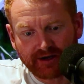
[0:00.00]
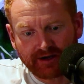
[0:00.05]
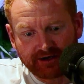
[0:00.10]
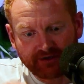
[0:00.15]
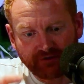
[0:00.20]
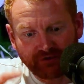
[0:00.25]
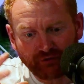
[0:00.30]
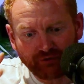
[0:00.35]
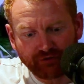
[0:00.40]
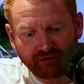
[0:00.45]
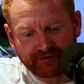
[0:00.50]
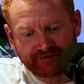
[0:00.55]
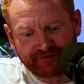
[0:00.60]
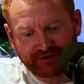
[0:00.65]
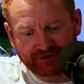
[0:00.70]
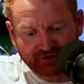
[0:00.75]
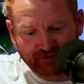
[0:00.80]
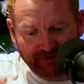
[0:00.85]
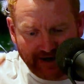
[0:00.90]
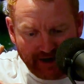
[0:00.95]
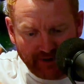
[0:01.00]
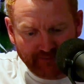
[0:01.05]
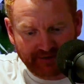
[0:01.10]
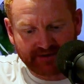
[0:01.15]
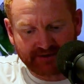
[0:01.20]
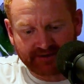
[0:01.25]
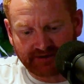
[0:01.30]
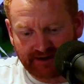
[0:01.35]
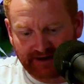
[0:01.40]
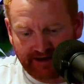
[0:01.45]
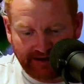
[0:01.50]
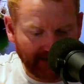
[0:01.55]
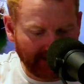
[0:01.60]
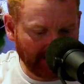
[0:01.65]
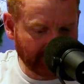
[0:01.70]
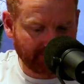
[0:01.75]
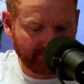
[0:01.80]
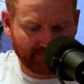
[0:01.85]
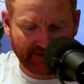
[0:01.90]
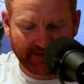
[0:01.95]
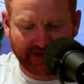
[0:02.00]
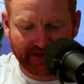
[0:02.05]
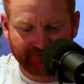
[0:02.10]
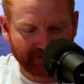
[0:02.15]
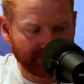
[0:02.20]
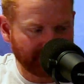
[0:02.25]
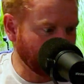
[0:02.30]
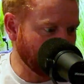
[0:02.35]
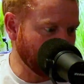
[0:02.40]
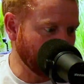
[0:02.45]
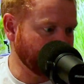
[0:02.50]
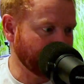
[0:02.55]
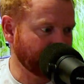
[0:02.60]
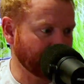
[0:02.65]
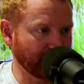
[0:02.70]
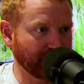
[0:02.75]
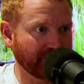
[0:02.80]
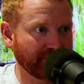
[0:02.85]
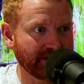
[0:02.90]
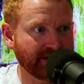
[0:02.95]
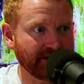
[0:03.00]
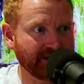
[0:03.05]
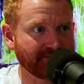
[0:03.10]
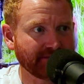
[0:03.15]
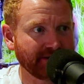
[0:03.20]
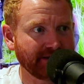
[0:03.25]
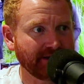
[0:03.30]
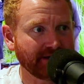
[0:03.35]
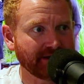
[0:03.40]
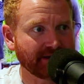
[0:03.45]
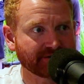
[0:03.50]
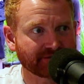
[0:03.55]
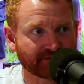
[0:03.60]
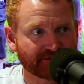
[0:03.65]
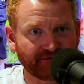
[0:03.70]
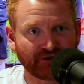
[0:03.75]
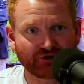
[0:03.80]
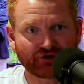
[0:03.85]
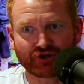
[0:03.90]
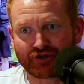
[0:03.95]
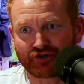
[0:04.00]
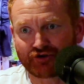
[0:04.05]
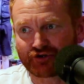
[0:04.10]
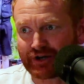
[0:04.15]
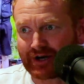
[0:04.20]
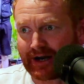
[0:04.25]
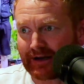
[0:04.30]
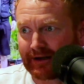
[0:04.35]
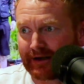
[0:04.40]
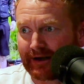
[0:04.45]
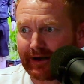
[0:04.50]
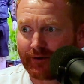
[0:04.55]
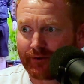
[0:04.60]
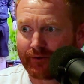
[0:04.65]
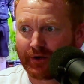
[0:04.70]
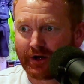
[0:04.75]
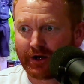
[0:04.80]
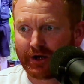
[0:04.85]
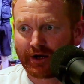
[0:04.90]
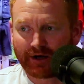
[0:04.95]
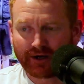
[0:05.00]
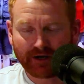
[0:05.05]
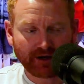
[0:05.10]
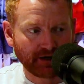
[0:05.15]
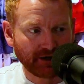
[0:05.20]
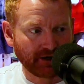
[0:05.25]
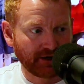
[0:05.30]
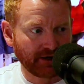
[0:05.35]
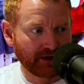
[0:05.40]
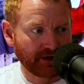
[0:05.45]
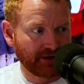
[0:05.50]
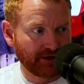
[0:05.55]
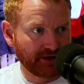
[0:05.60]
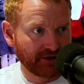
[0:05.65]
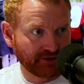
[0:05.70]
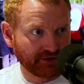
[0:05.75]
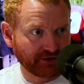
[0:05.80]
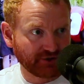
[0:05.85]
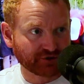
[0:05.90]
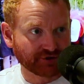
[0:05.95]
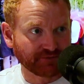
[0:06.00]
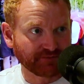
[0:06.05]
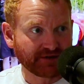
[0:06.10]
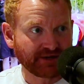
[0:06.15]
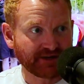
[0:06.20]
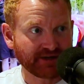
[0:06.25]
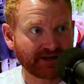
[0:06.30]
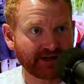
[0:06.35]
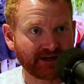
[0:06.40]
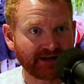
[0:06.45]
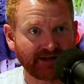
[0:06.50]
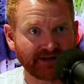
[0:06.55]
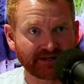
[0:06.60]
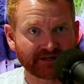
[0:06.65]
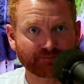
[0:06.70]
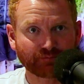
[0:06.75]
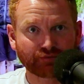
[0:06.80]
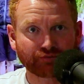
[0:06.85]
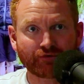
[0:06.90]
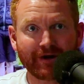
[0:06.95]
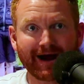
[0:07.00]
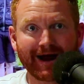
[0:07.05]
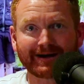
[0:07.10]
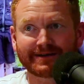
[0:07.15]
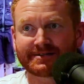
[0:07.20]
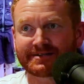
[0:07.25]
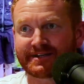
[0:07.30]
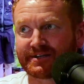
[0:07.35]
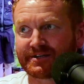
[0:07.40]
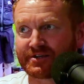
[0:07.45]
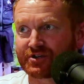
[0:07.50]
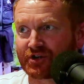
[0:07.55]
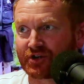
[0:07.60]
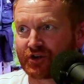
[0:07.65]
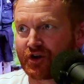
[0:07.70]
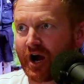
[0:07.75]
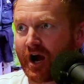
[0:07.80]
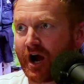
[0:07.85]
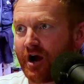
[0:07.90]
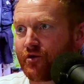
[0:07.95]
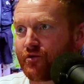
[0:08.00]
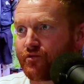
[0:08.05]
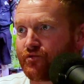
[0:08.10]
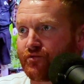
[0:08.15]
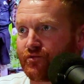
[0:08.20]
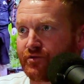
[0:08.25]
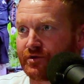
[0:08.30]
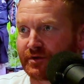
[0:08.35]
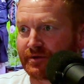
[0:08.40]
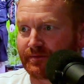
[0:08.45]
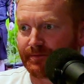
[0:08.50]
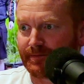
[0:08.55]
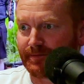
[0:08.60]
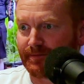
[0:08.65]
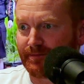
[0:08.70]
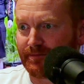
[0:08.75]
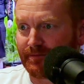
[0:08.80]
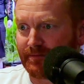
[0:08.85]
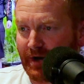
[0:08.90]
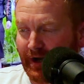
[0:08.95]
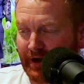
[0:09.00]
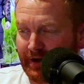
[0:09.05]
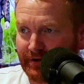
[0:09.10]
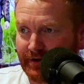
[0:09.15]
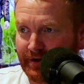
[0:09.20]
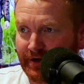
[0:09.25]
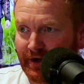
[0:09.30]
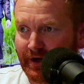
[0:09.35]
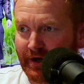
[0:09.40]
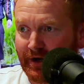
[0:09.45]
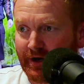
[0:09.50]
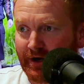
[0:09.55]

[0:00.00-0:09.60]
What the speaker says: and all the fish are out in the lake, 11.5, 13 metres, fishing shallow, something that he's practiced and honed and